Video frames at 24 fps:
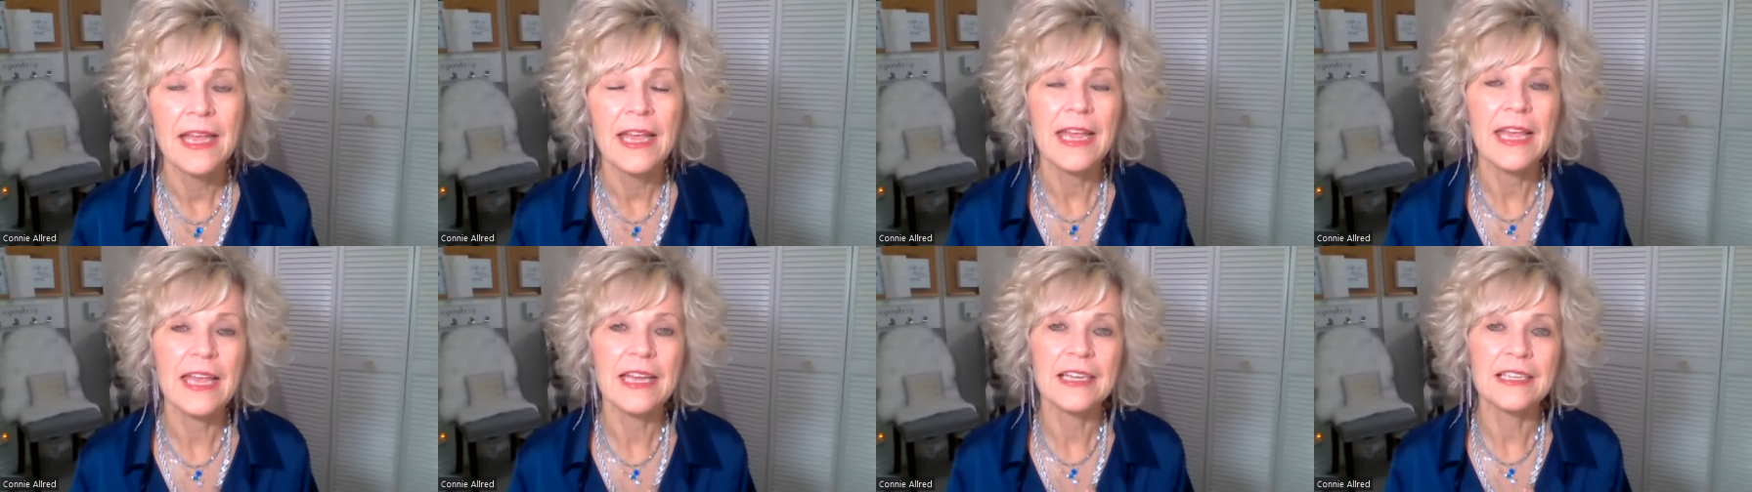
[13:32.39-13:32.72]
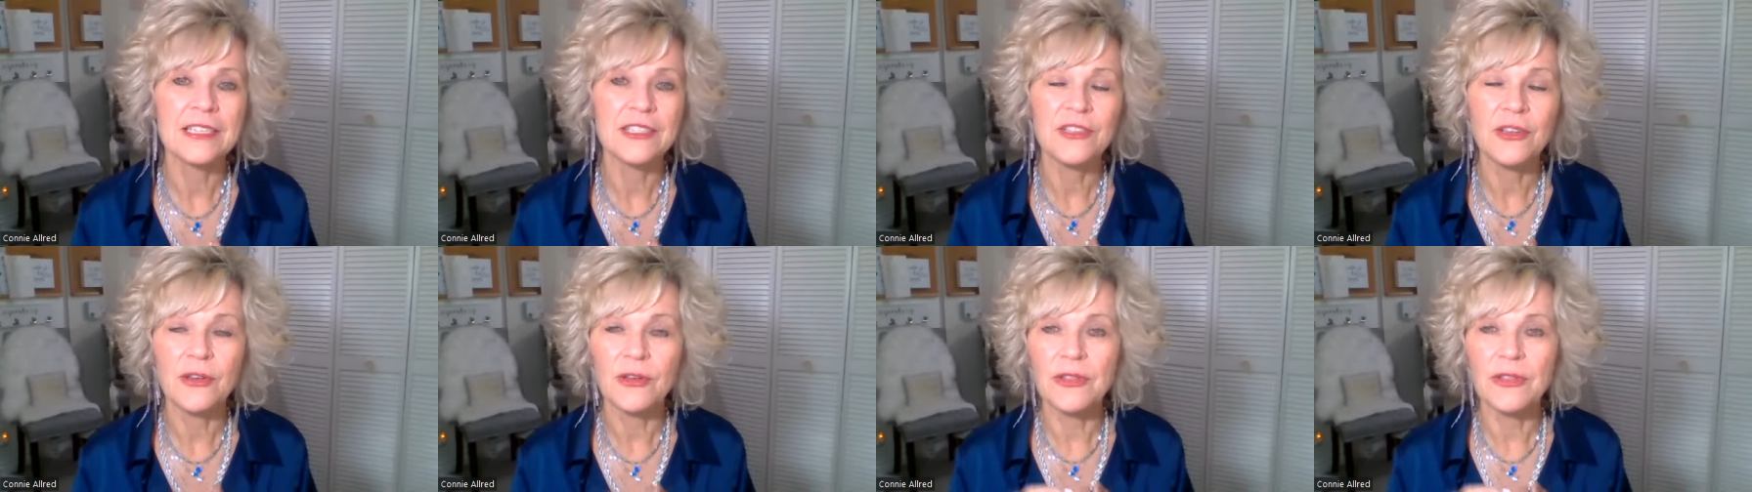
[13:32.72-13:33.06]

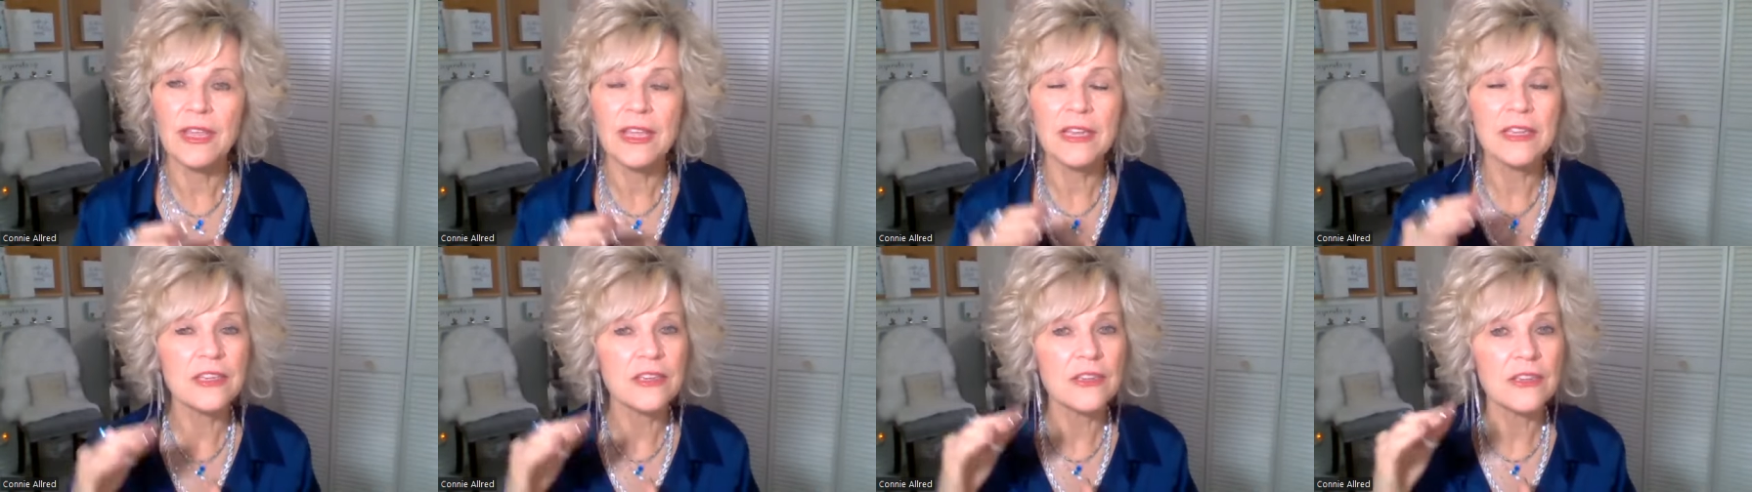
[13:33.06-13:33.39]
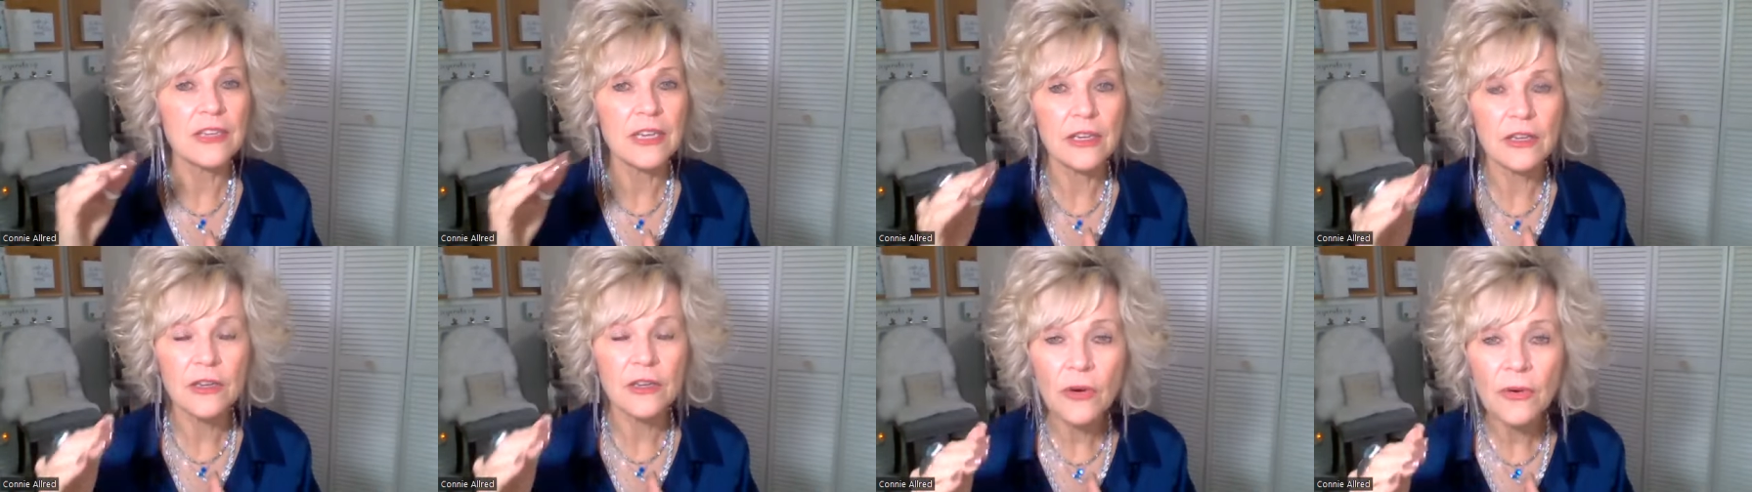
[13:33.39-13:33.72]
and so then you
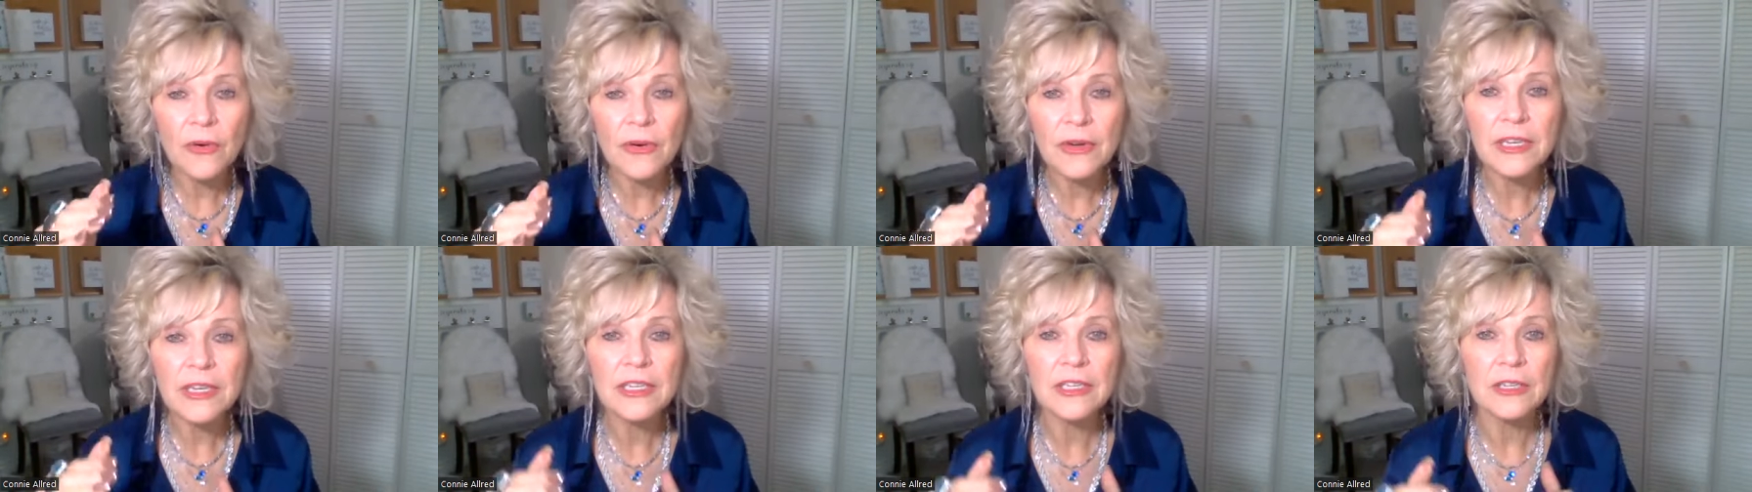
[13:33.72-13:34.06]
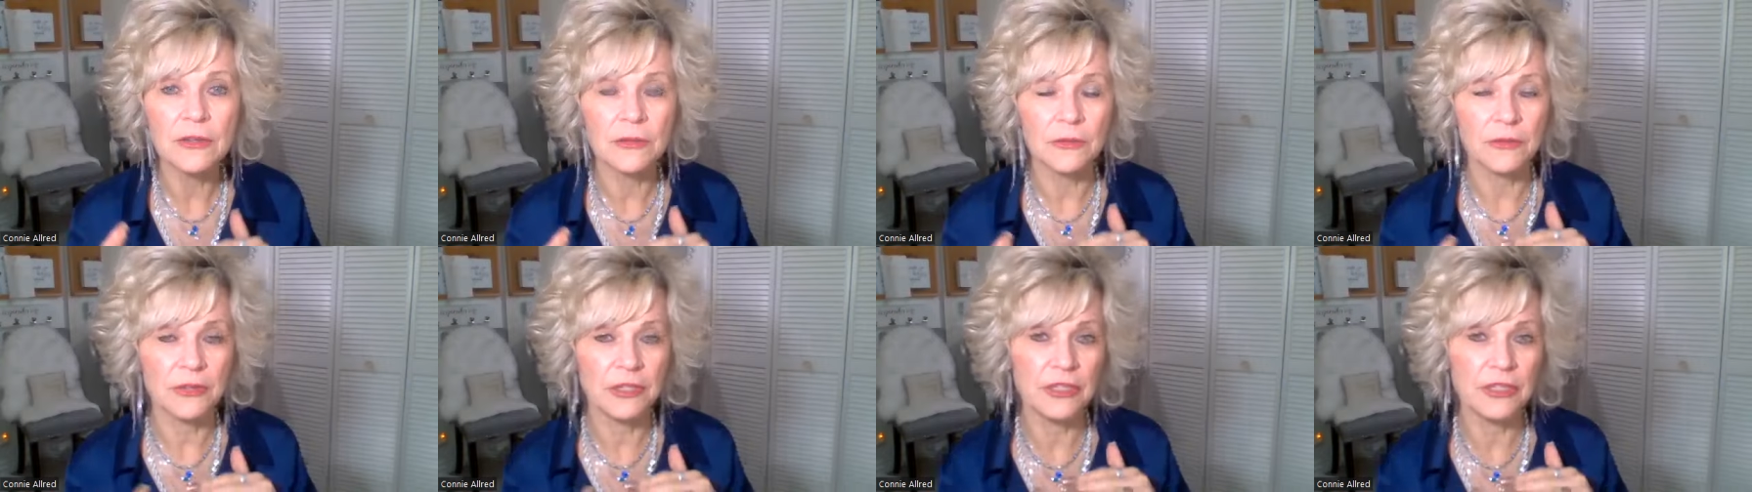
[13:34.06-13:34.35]
get going, you,